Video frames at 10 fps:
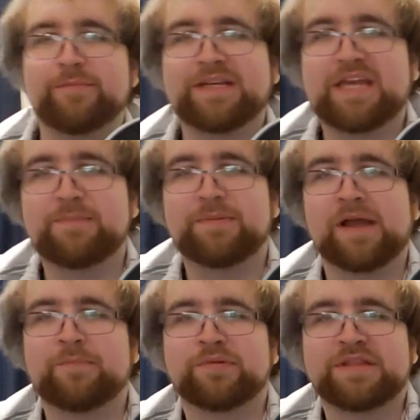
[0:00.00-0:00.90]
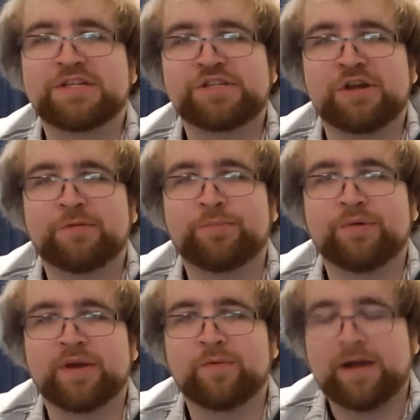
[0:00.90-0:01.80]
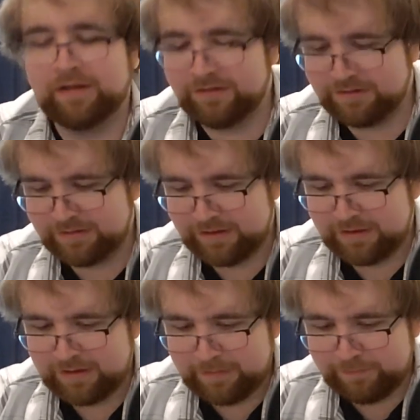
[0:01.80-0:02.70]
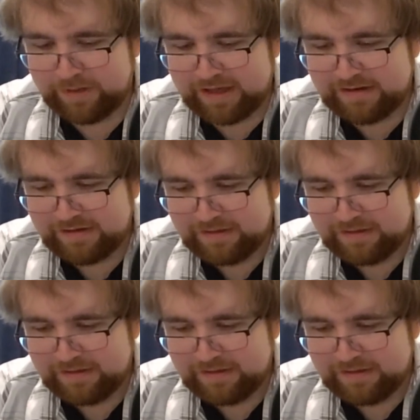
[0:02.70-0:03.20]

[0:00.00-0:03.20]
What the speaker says: keeping up with this show pretty well, but,